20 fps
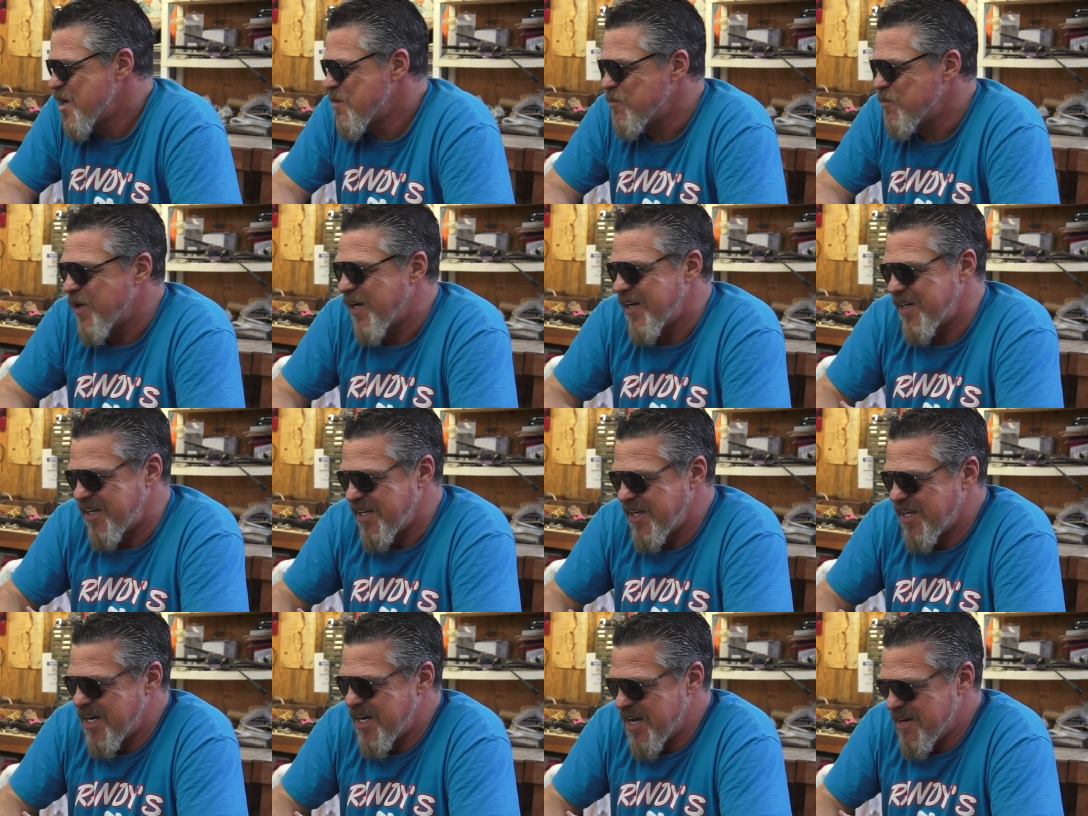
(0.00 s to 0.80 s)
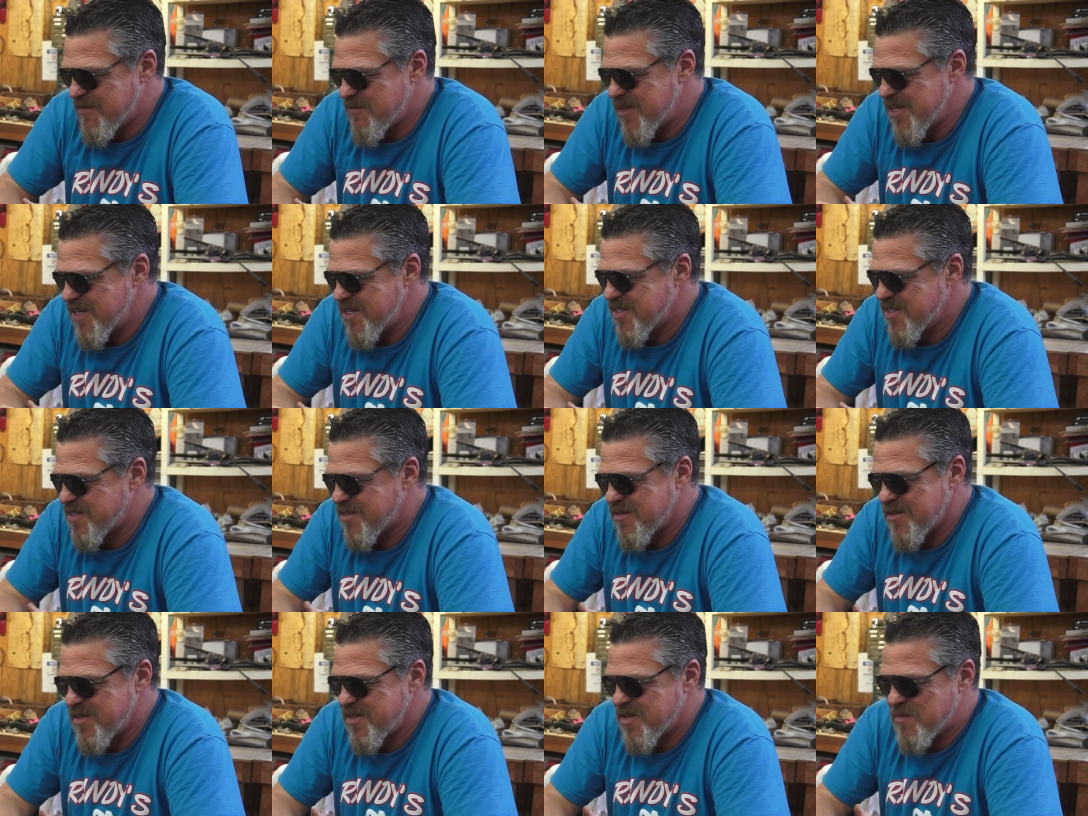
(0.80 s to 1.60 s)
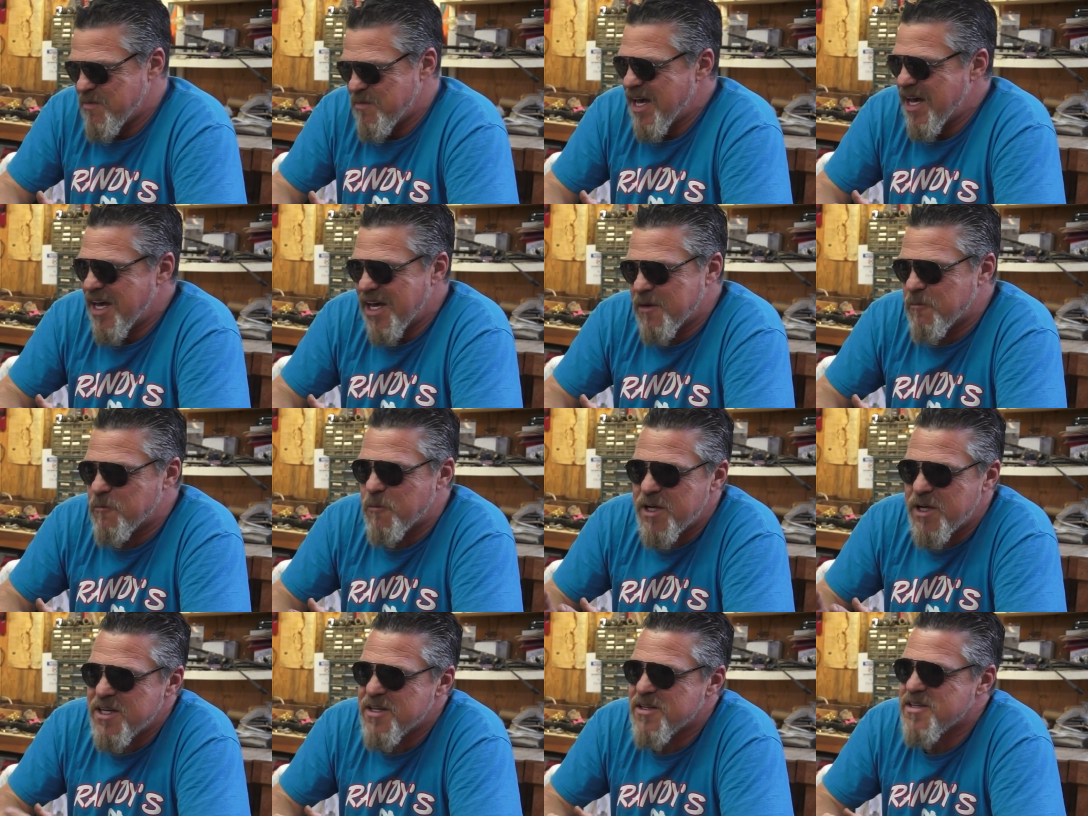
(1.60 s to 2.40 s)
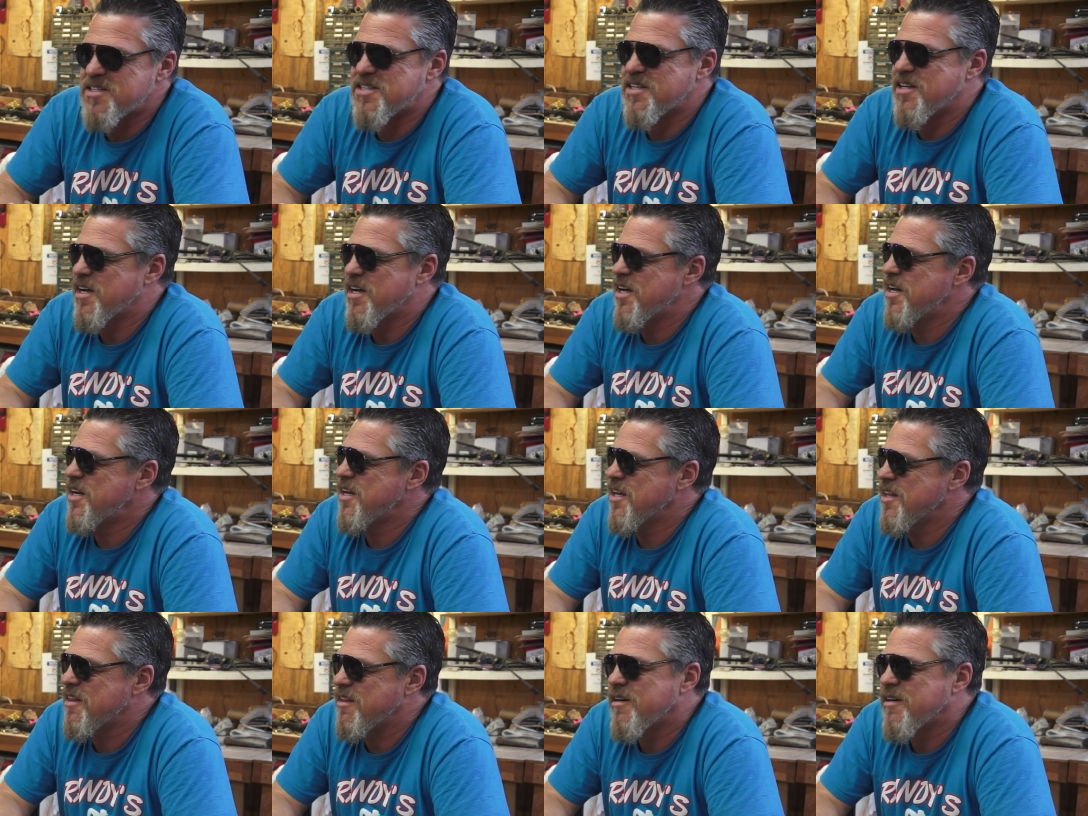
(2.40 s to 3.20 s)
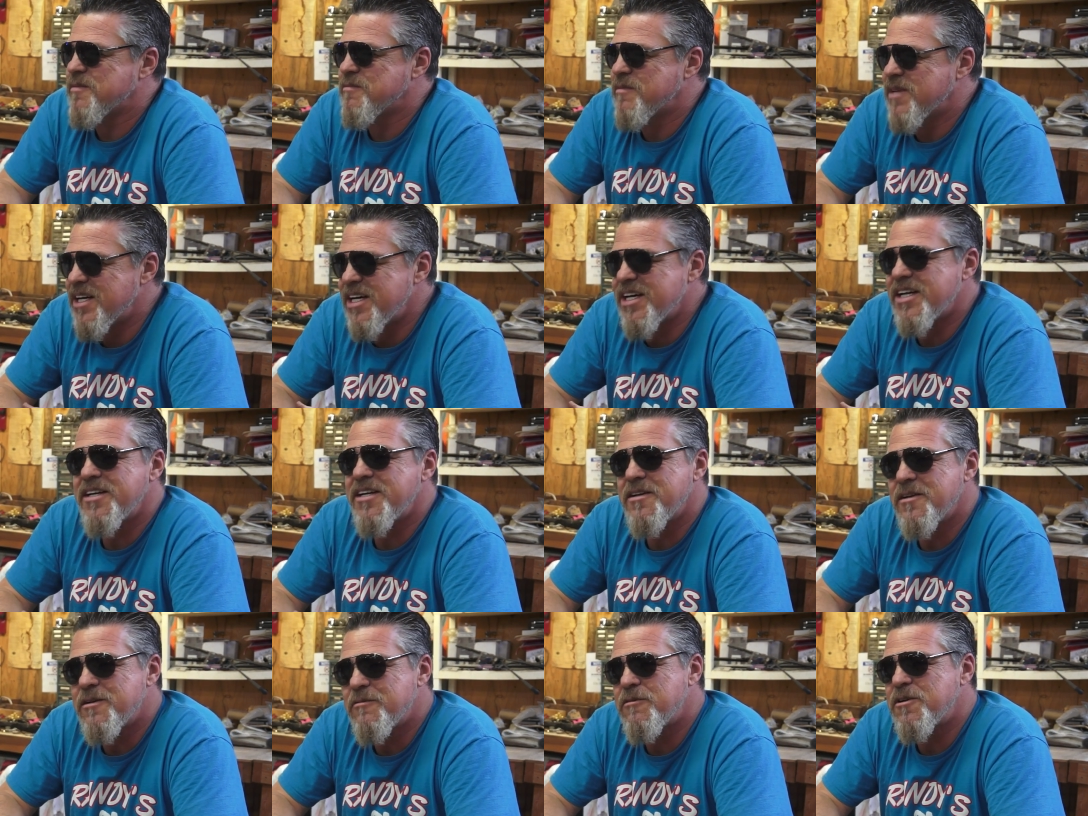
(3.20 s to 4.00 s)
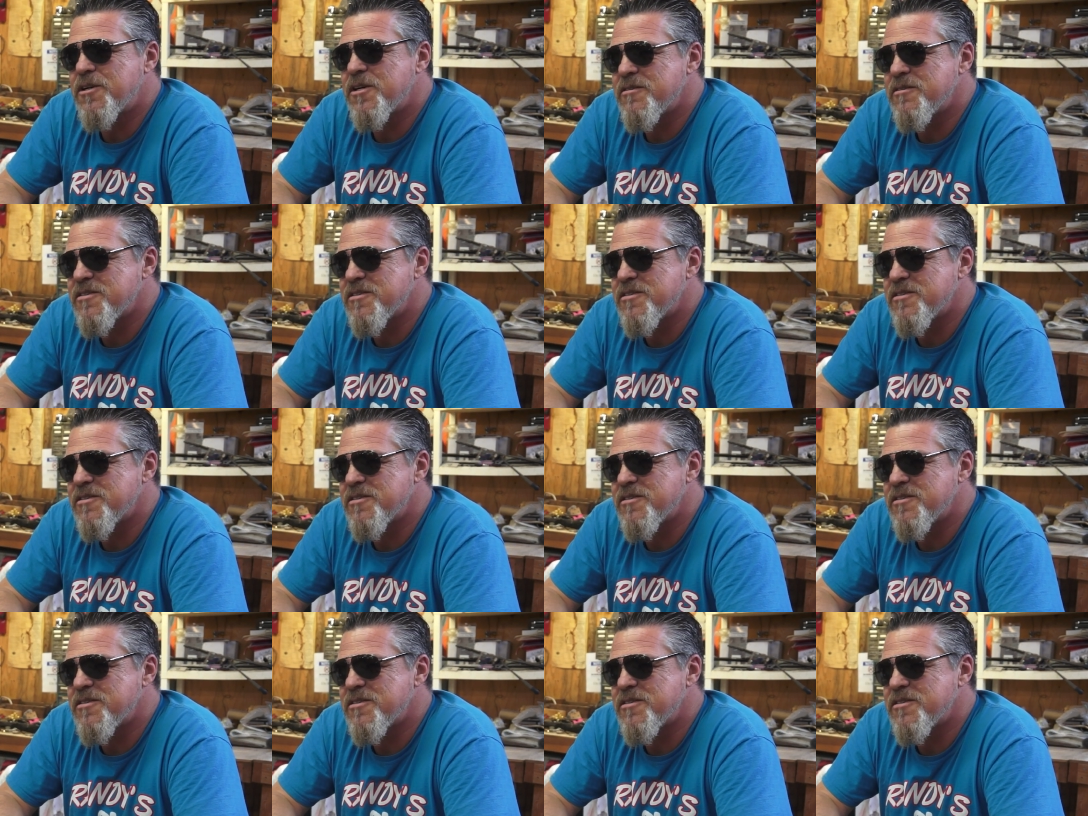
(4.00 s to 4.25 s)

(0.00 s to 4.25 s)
but it did have these mag wheels on it, and I thought, man, I wonder if